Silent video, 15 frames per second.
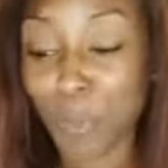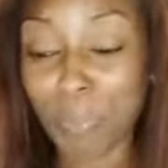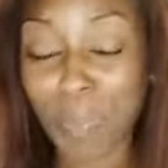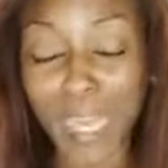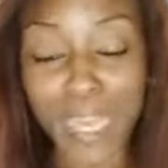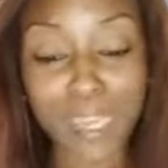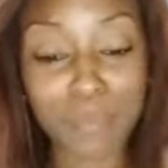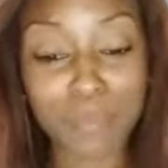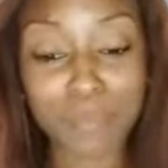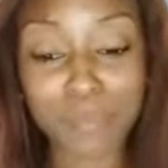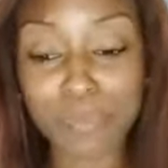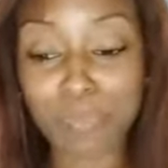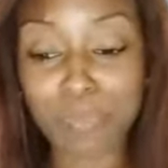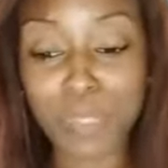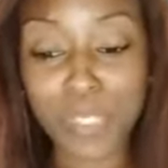paying
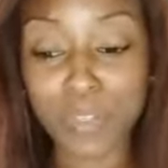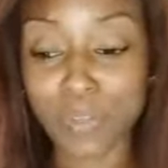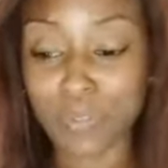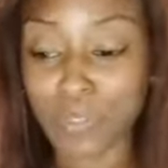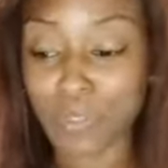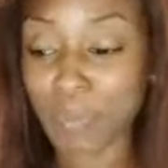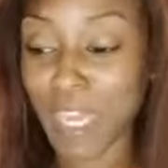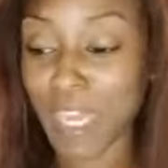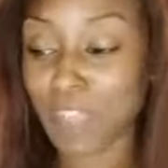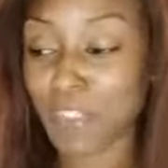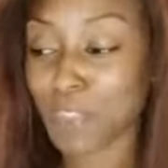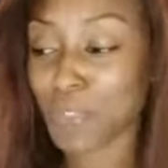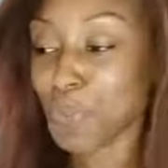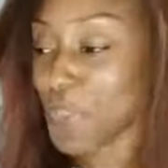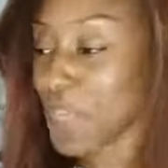bills, paying
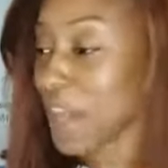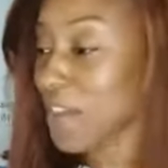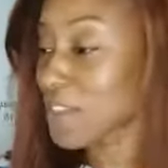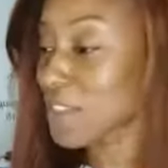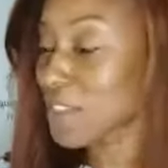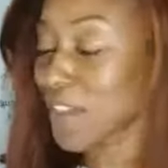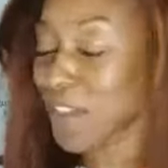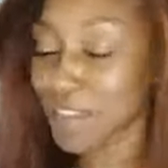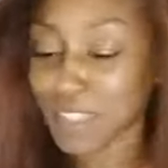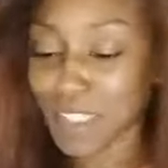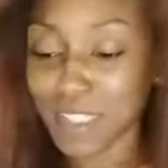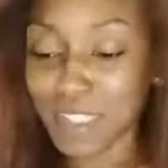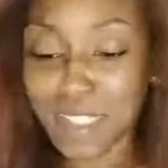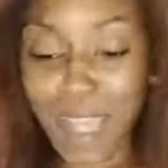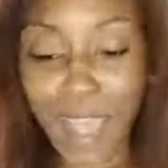$2,000 at
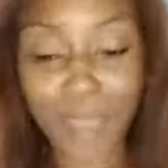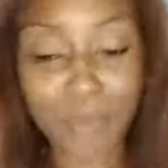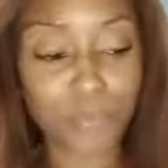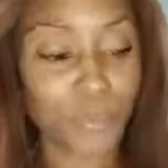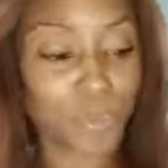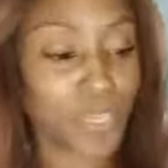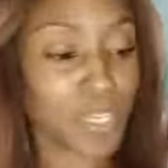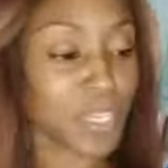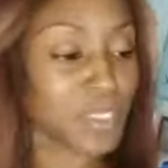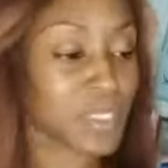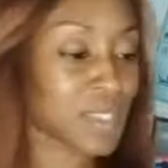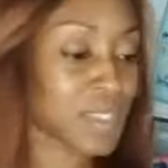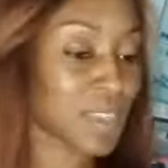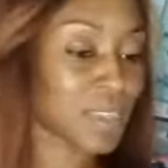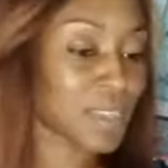a time for this
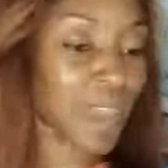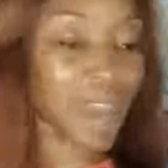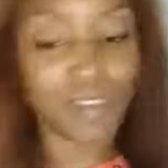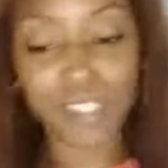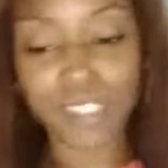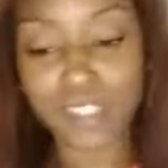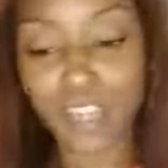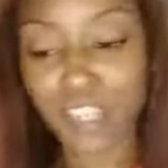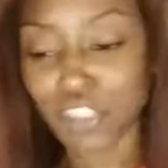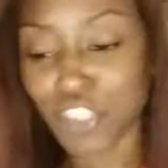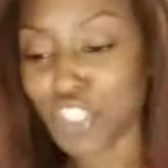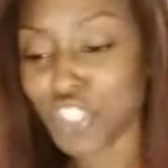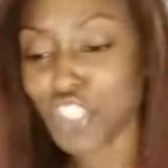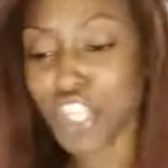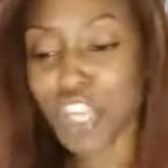and $1,000,
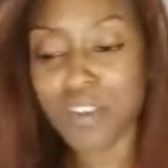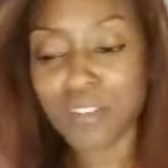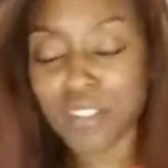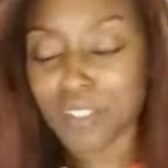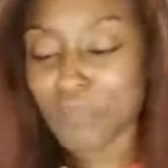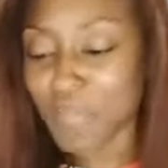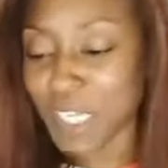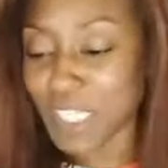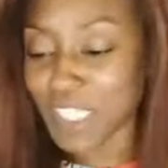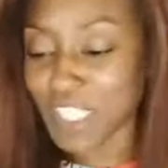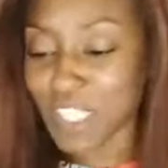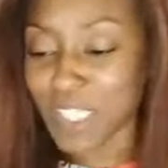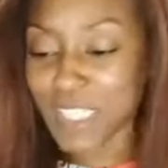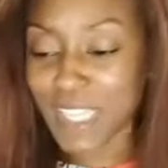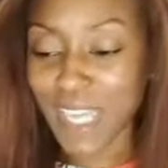just chunks of money,
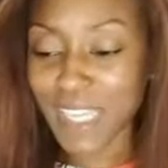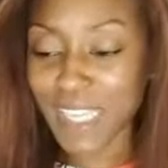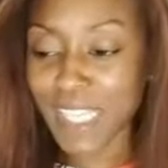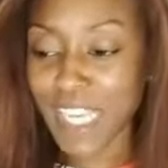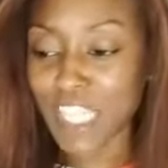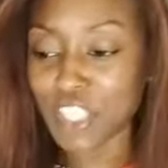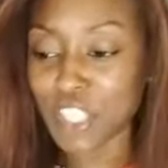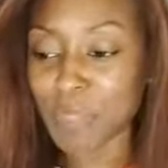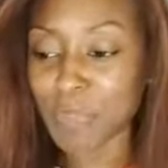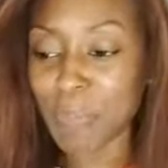just taking it and just